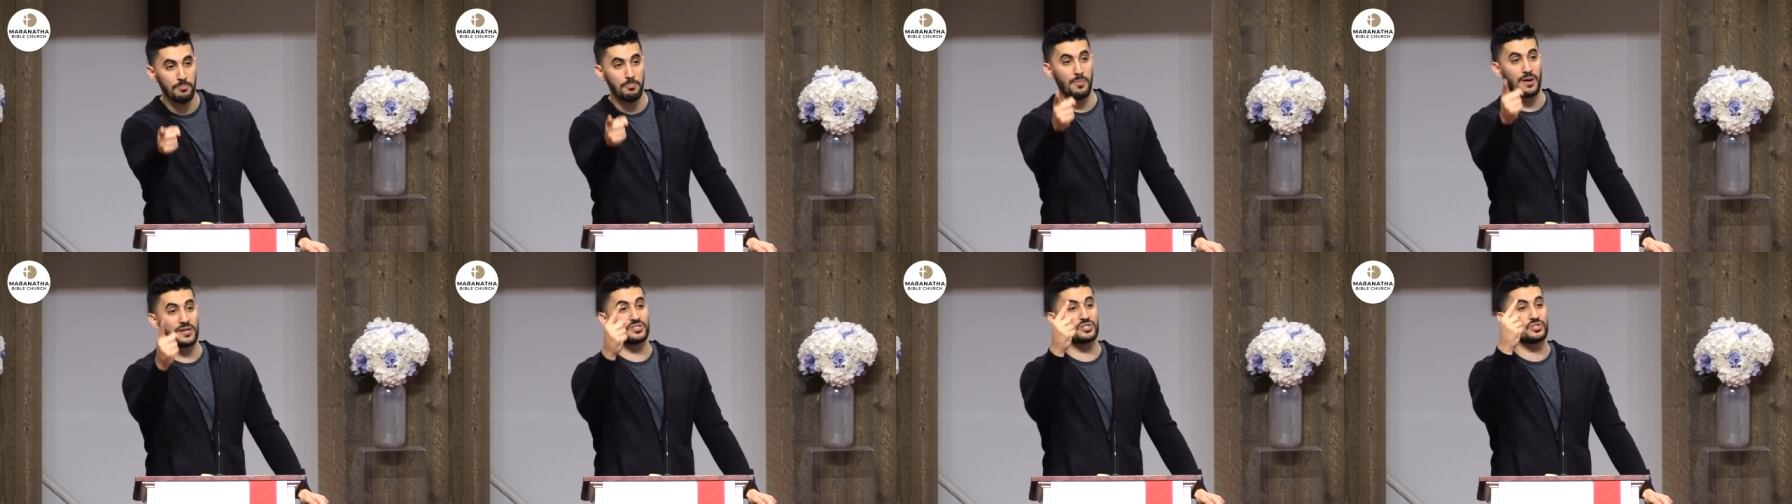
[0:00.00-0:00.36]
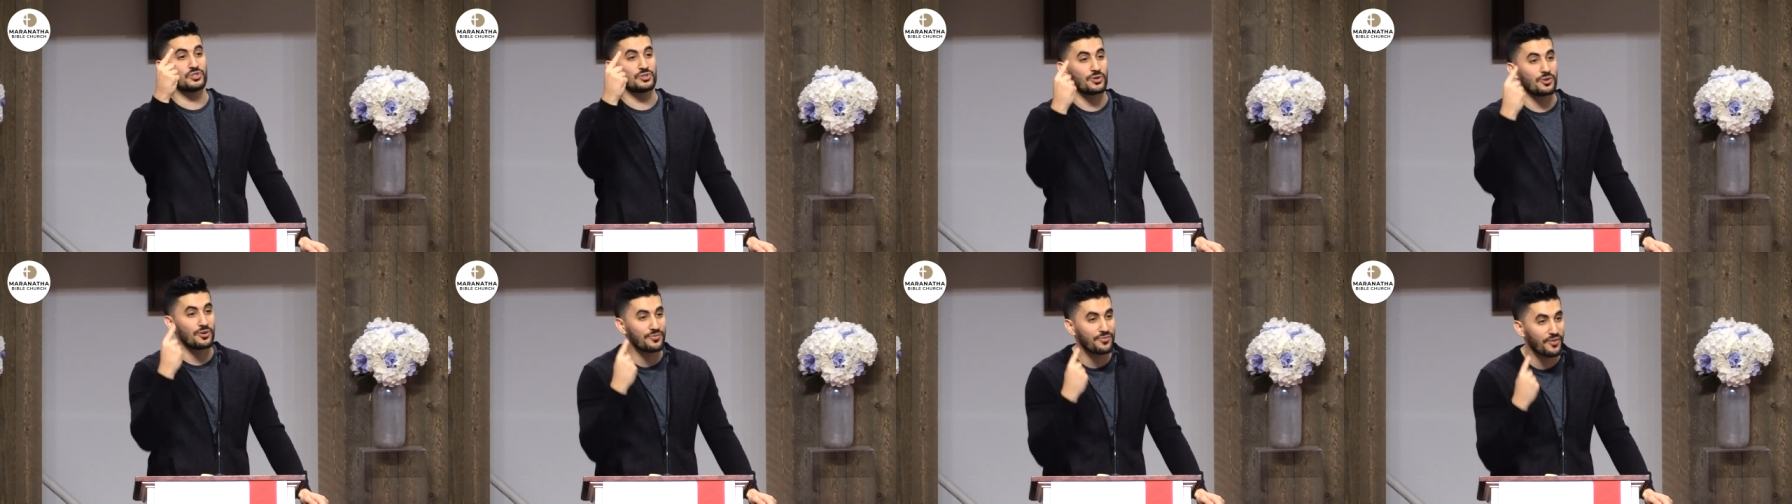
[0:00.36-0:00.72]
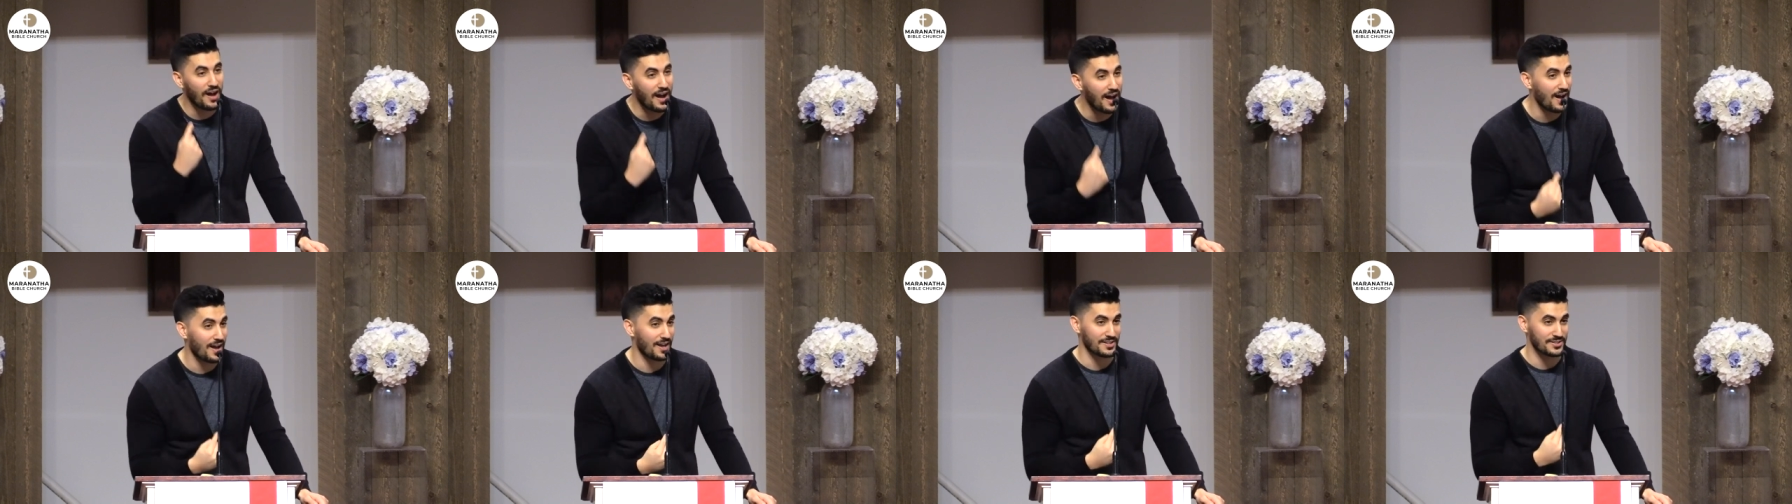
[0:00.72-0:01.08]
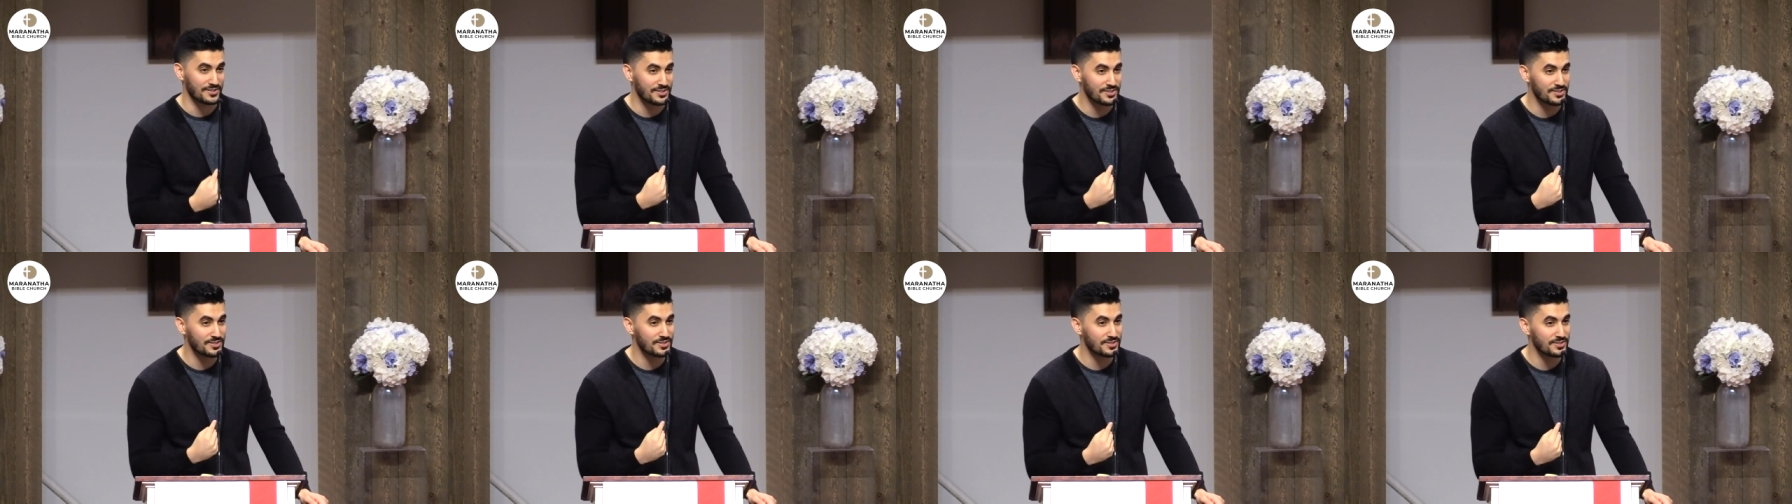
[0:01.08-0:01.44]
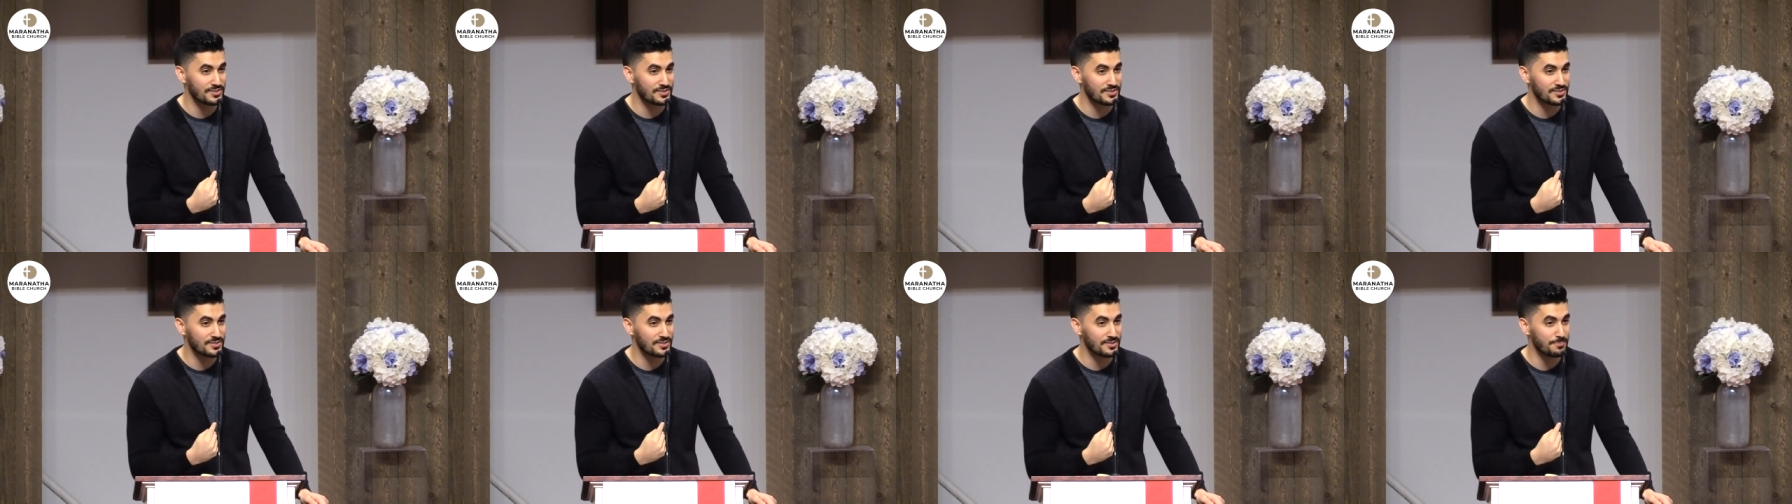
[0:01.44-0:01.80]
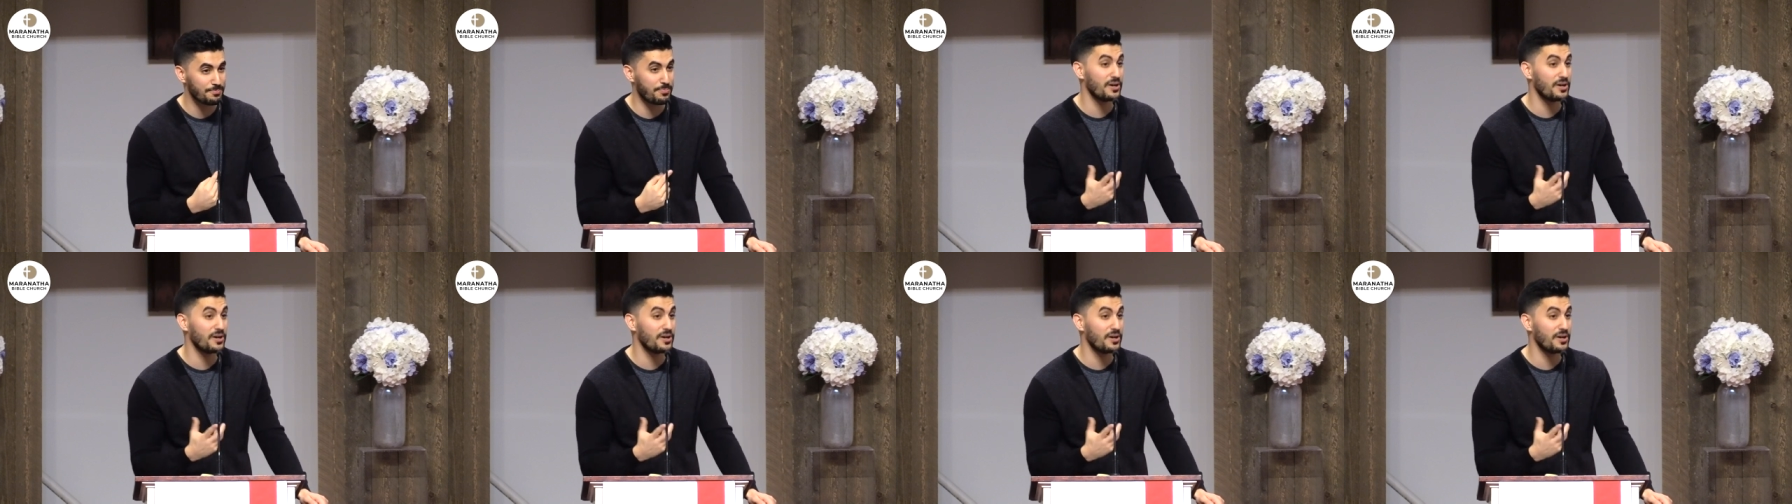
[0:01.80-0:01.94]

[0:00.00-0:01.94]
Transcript: must serve us.